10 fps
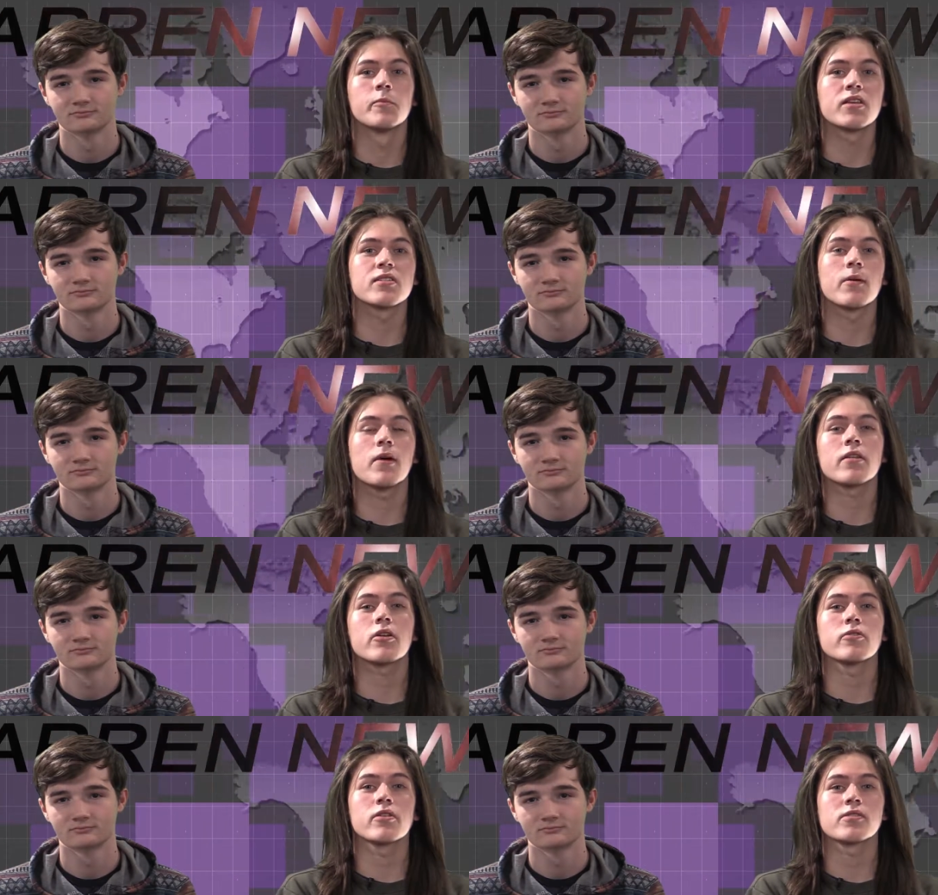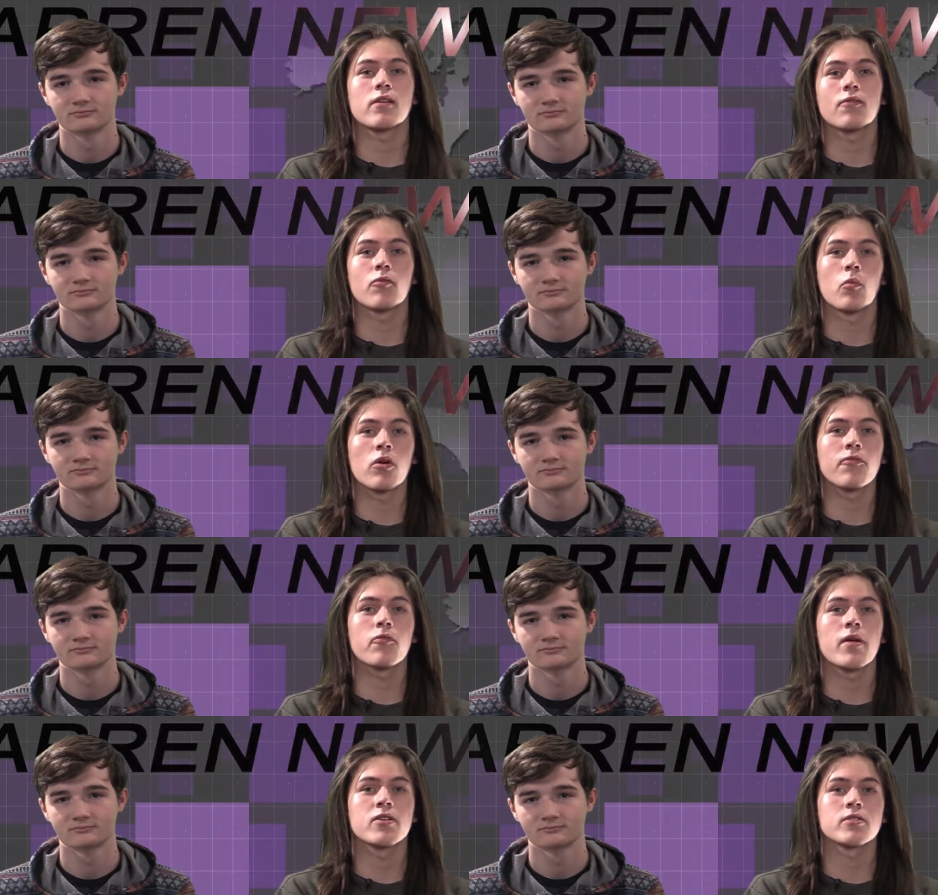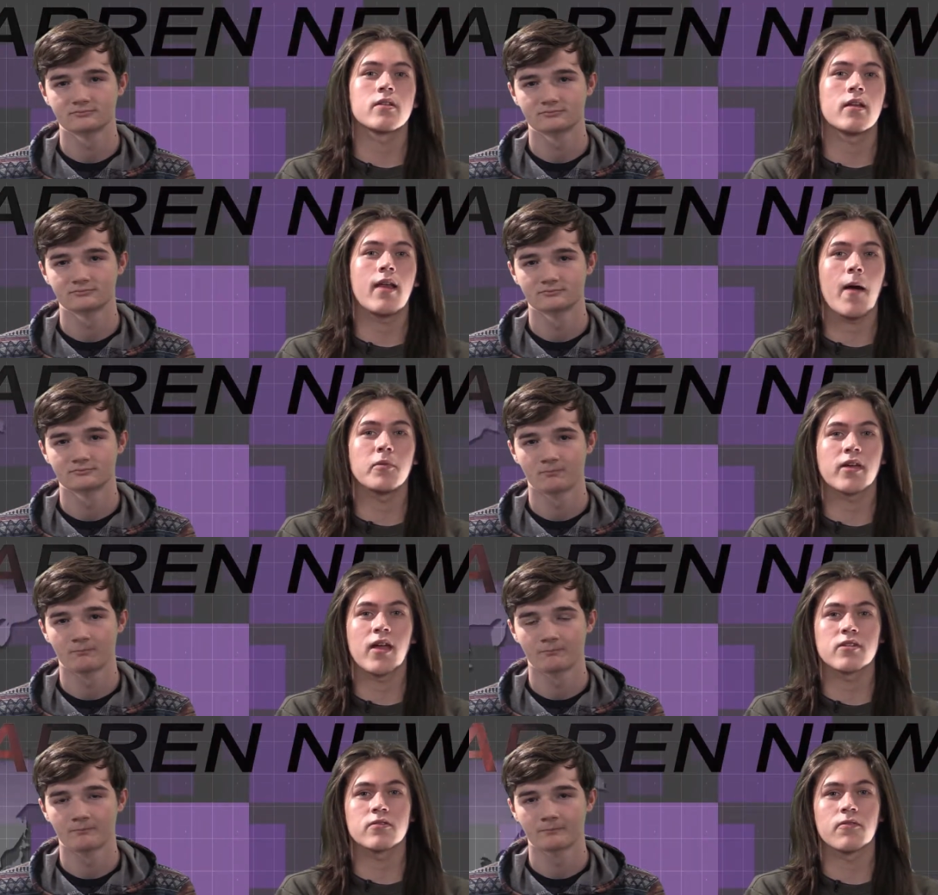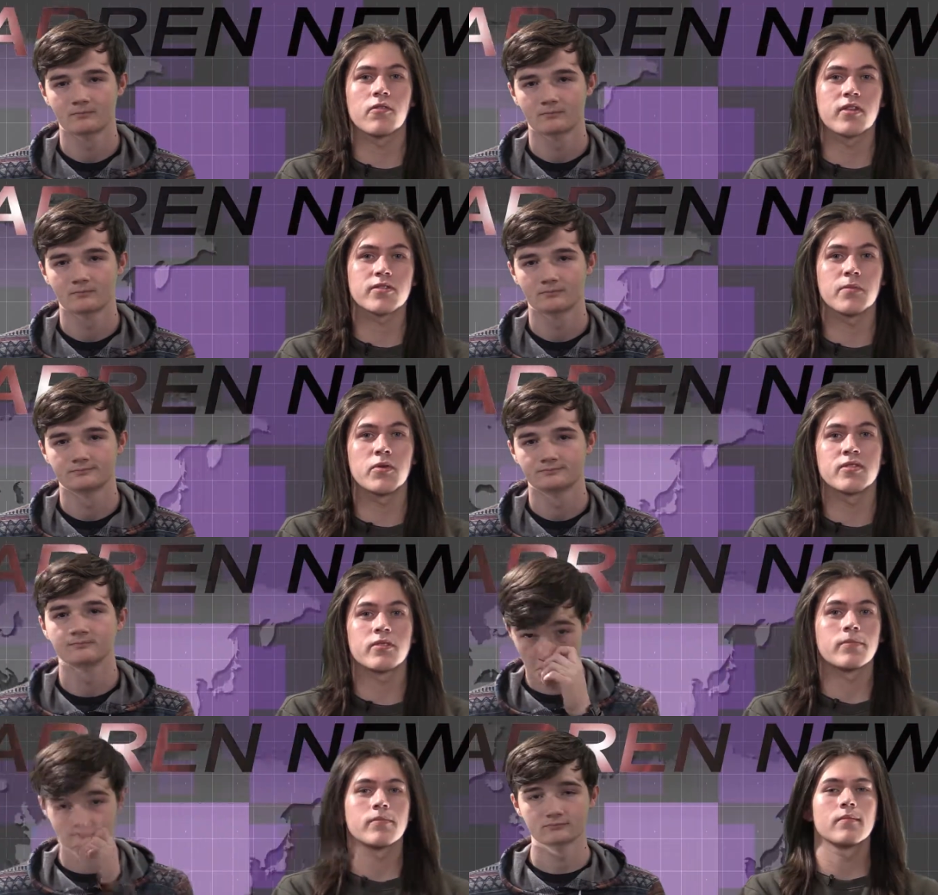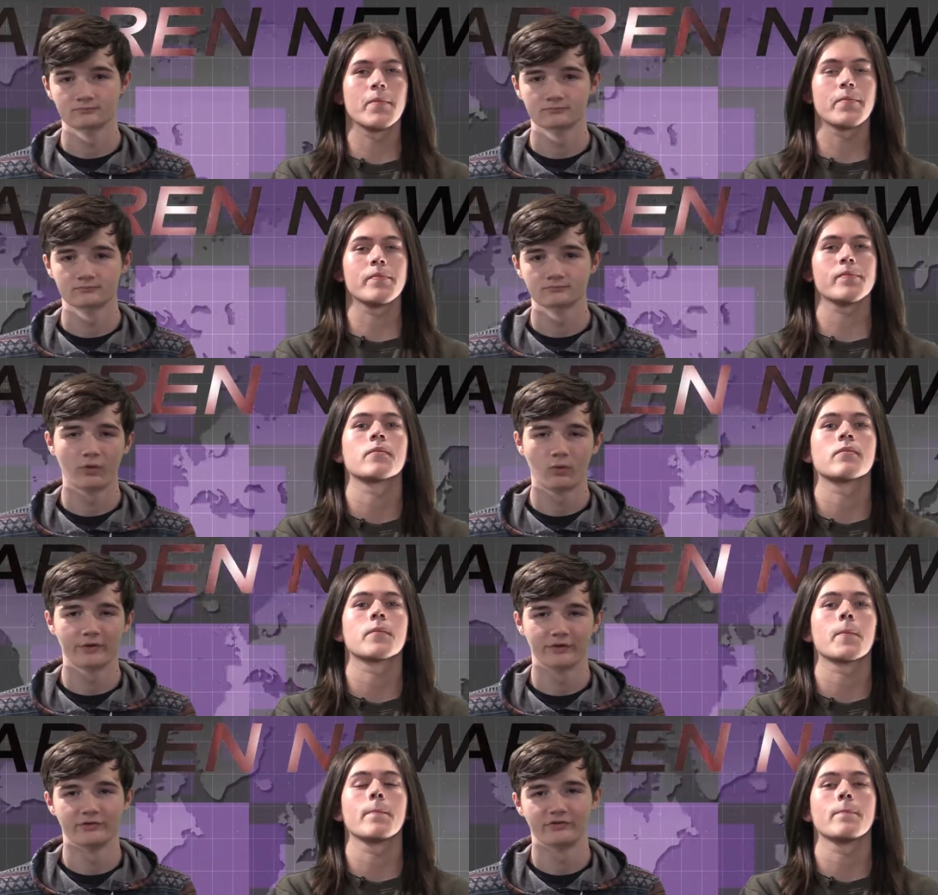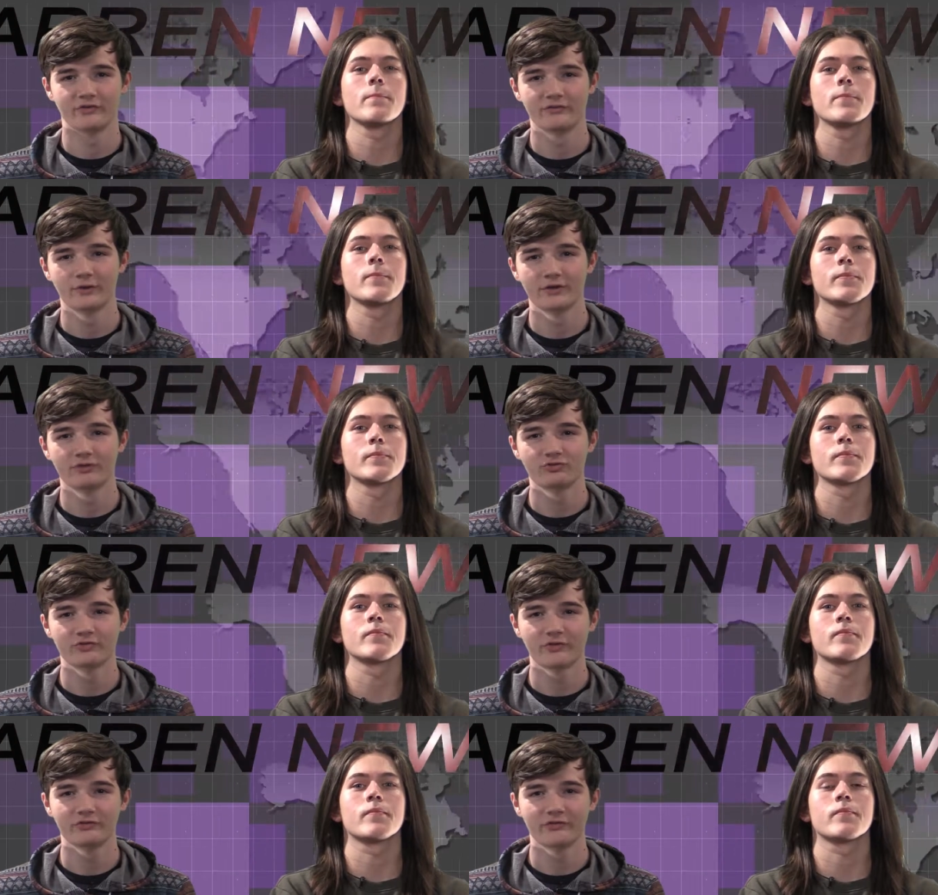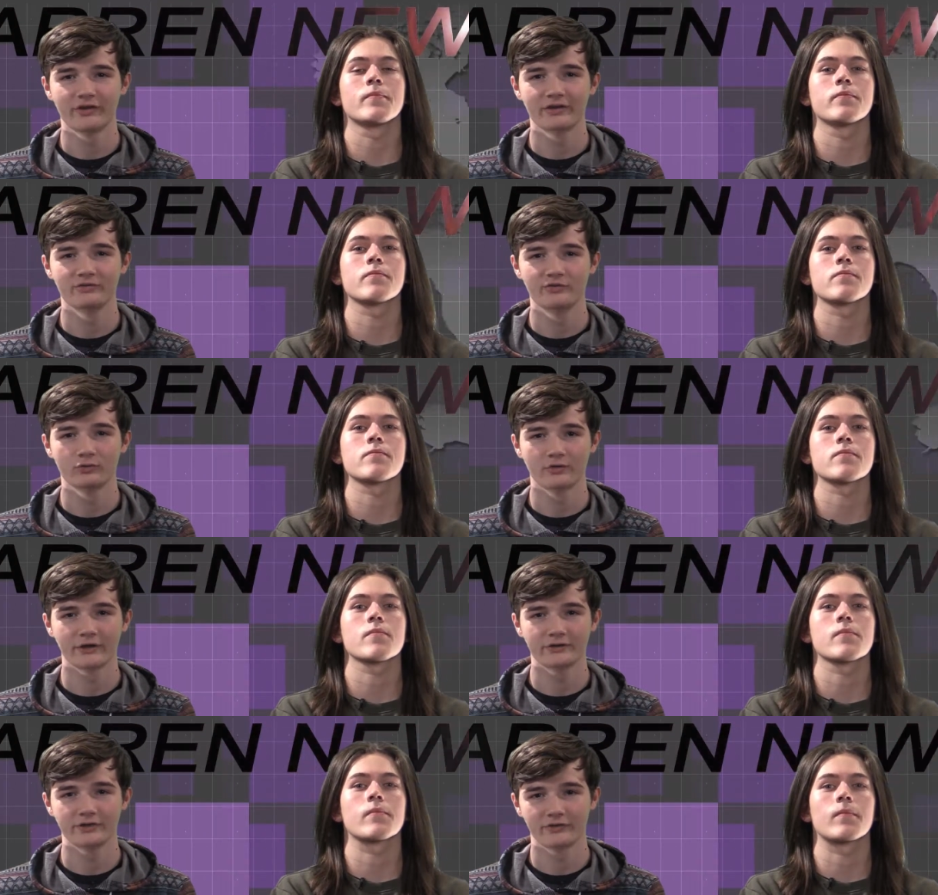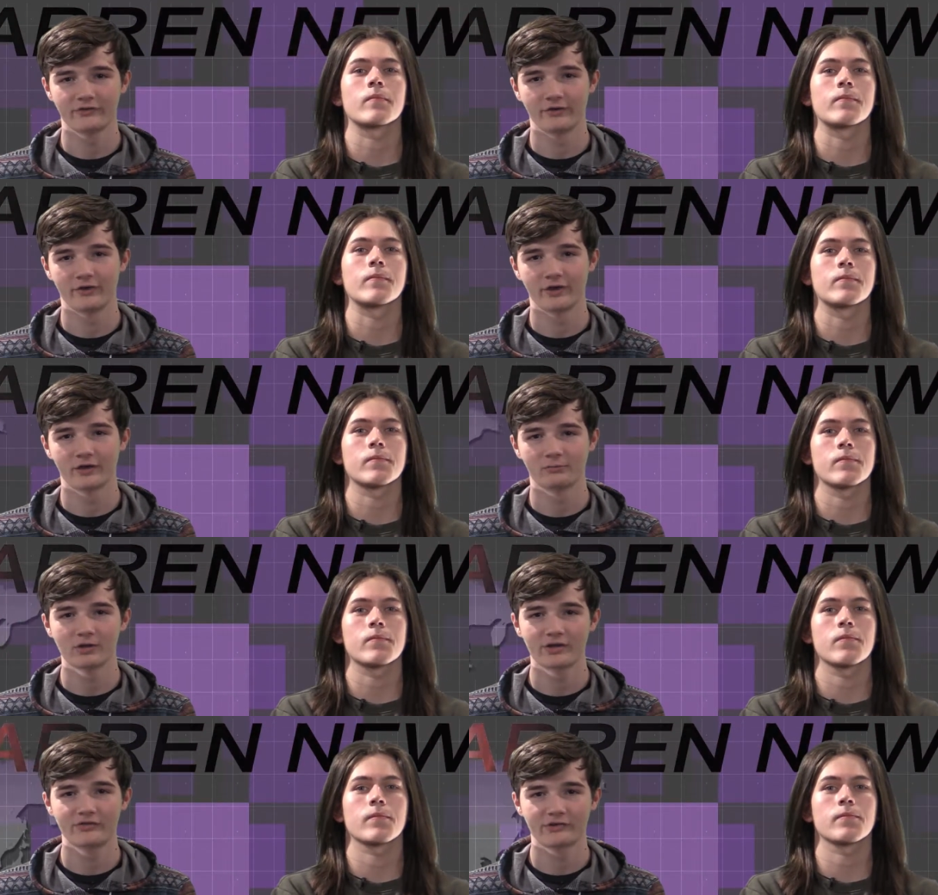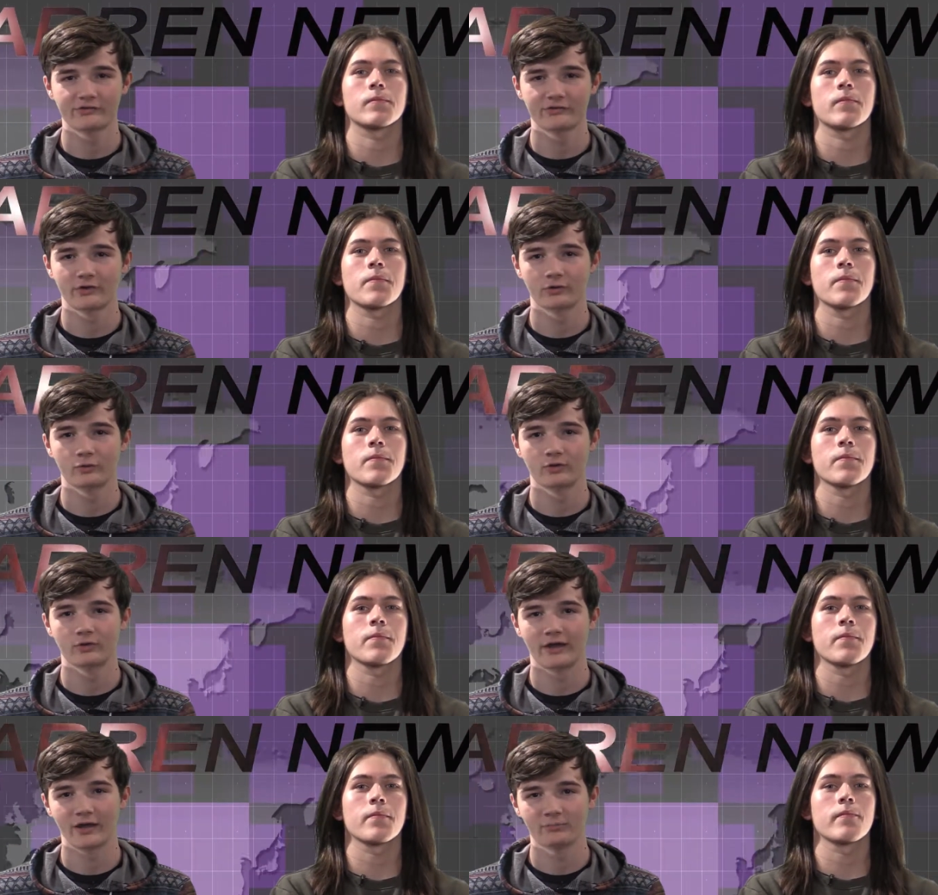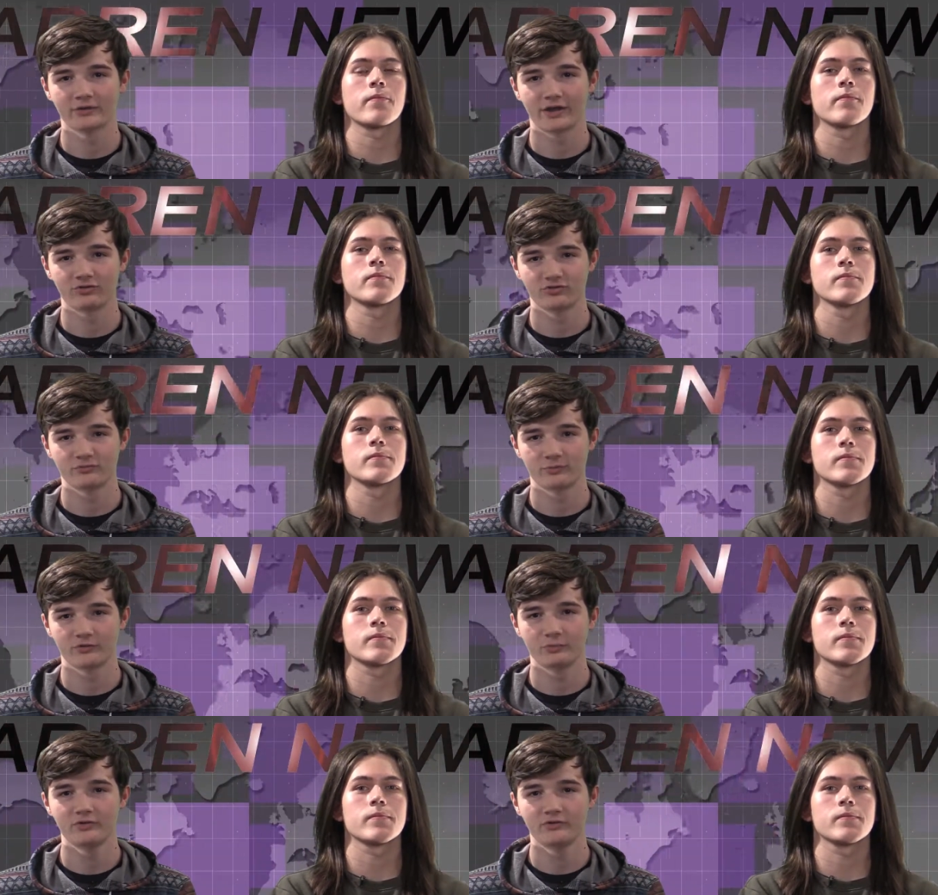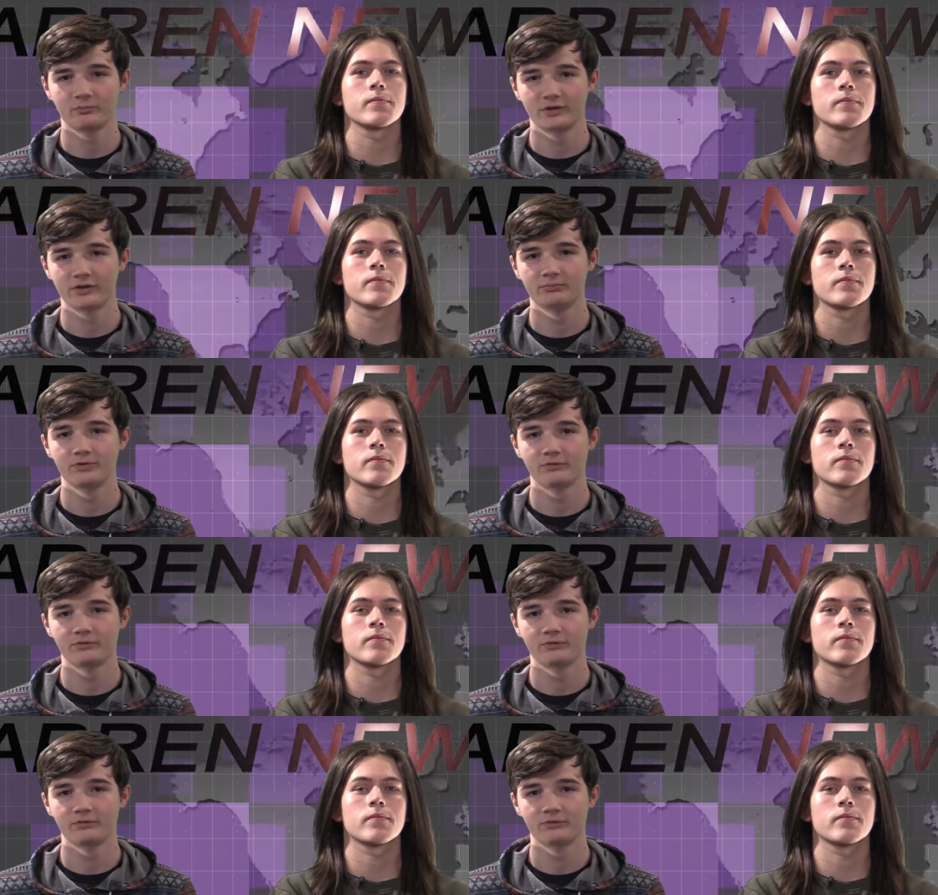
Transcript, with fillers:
Speaker 1: Please come by the Career Center for more information and an application for this immunization.
Speaker 2: Warriors, if you're interested in taking dual credit next year, an applytexas.org application must be submitted